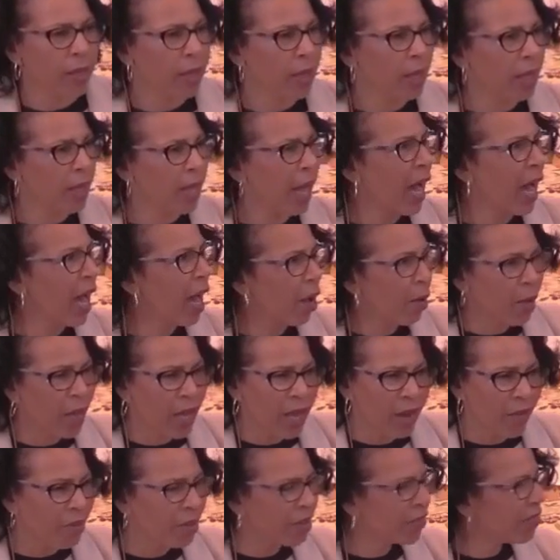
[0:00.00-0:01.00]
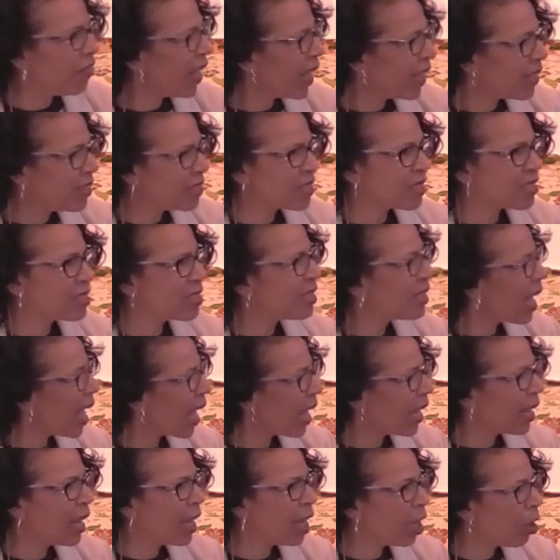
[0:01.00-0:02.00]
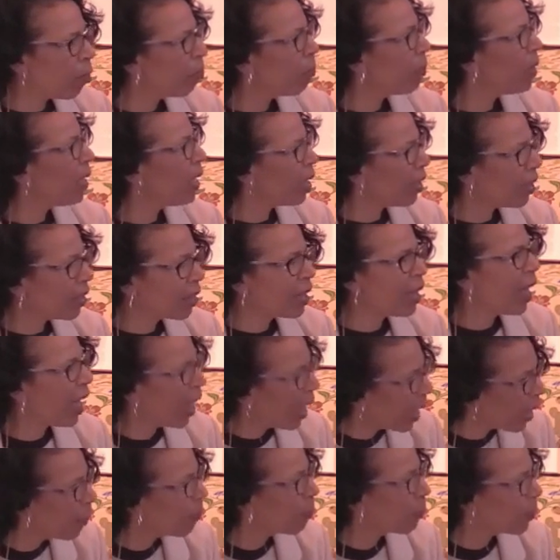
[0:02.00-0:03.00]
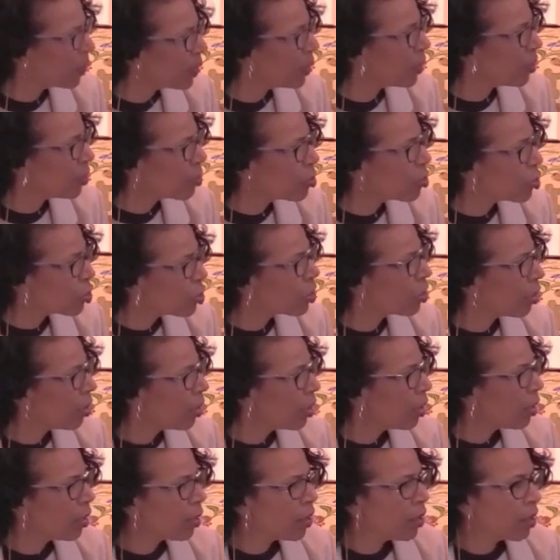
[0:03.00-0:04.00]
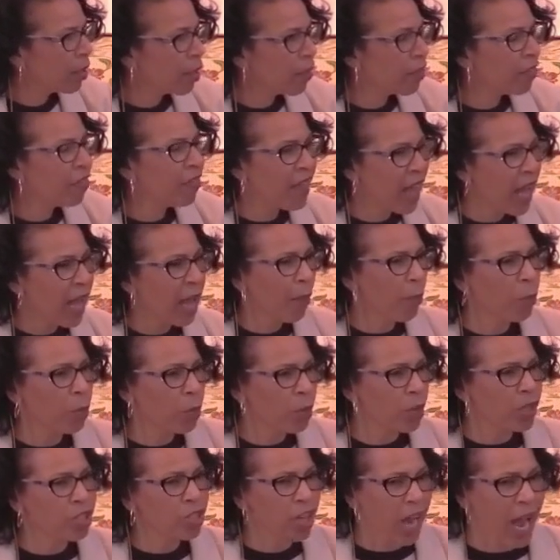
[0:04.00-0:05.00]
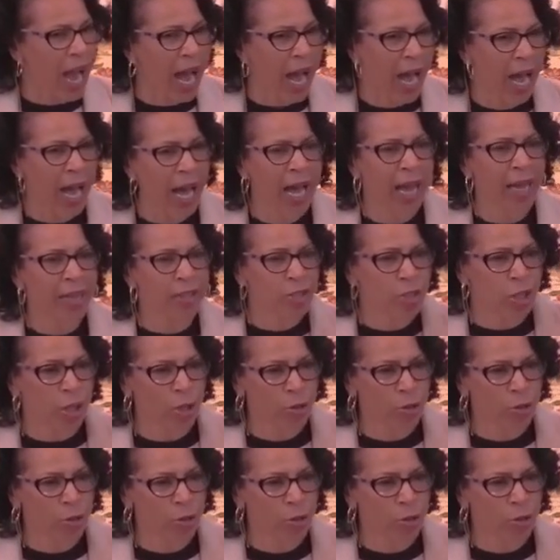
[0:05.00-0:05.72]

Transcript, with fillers: However, that does not help me accomplish that which I so